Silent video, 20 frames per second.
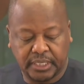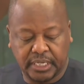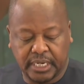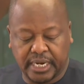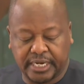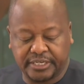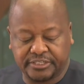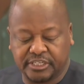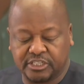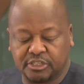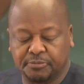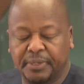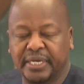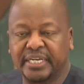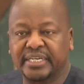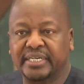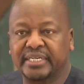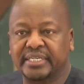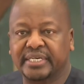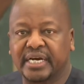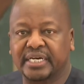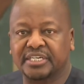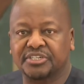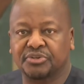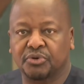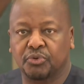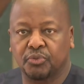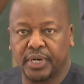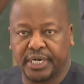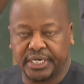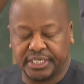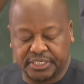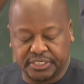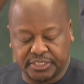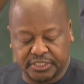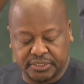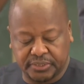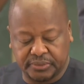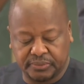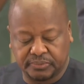are suspended
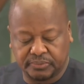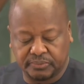countrywide.